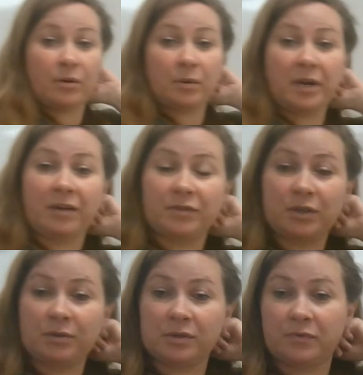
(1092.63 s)
all we have to
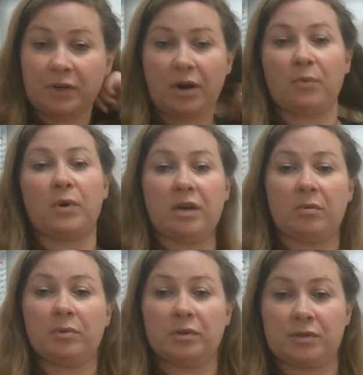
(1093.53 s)
do is figure out what
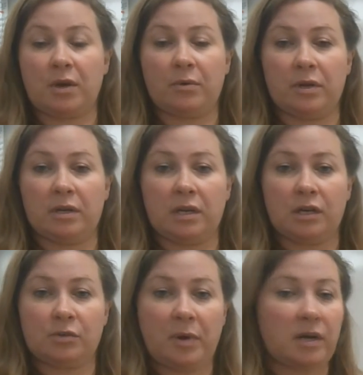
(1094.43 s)
numbers go in
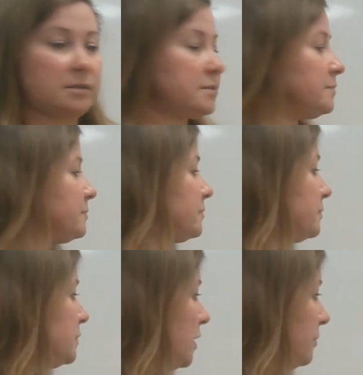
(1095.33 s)
each box.
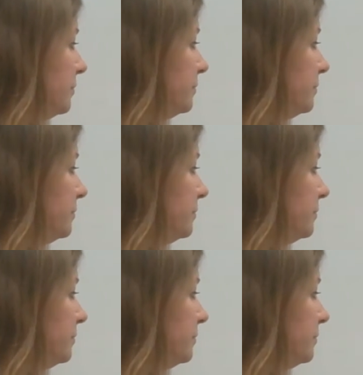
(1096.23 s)
So